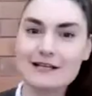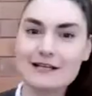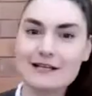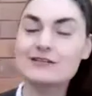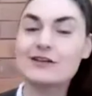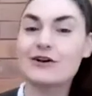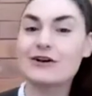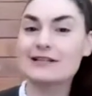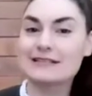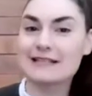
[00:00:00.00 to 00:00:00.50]

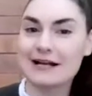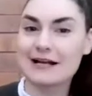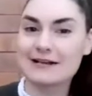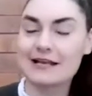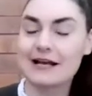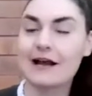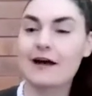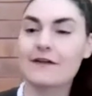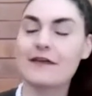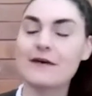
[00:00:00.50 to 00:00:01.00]
So it
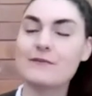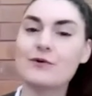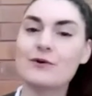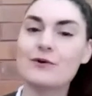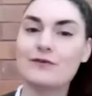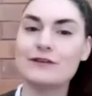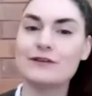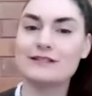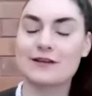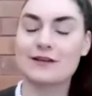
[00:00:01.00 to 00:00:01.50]
sounds like are there
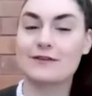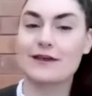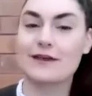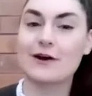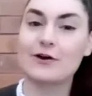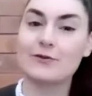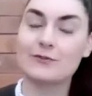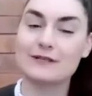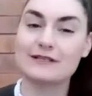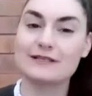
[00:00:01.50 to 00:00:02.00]
more
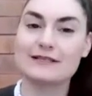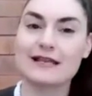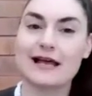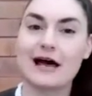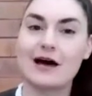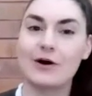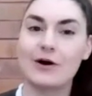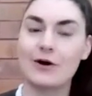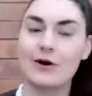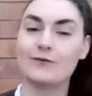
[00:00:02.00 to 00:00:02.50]
physiotherapists
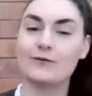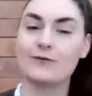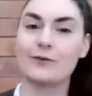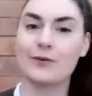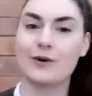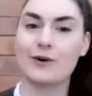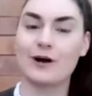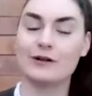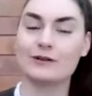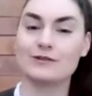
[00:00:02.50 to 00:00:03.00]
now over
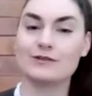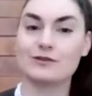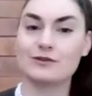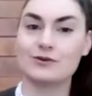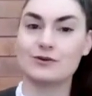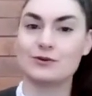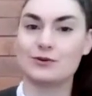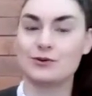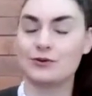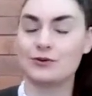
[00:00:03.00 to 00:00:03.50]
the world
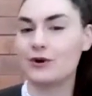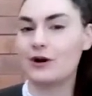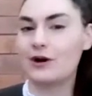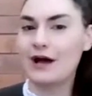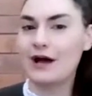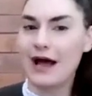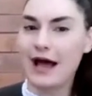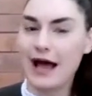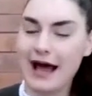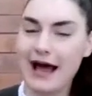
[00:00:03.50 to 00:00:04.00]
who
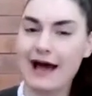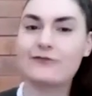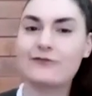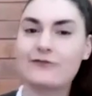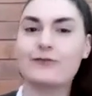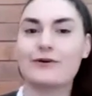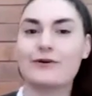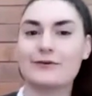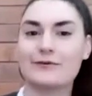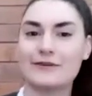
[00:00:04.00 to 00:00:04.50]

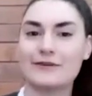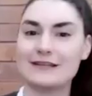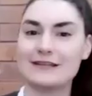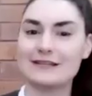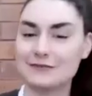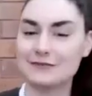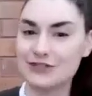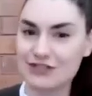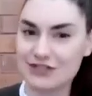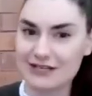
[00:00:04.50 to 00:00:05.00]
have one of
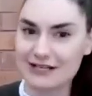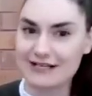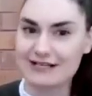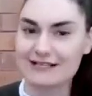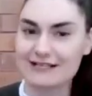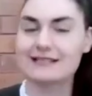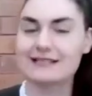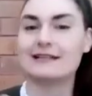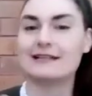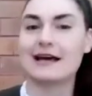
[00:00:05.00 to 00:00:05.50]
these
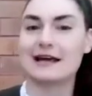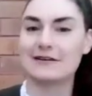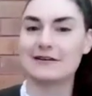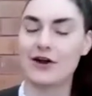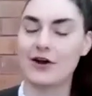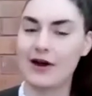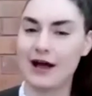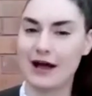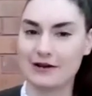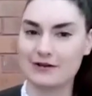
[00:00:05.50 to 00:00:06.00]
machines and, and
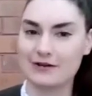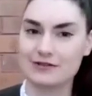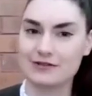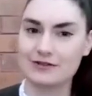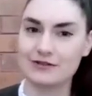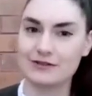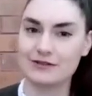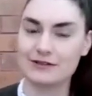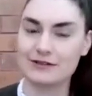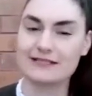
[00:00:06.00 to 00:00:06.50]
know how to
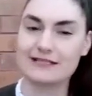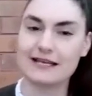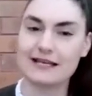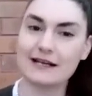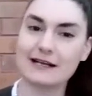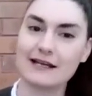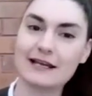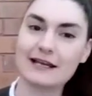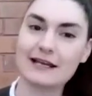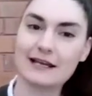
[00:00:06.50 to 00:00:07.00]
do this
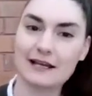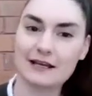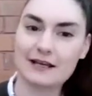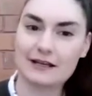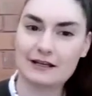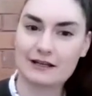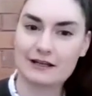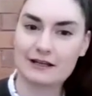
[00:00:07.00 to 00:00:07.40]
technique?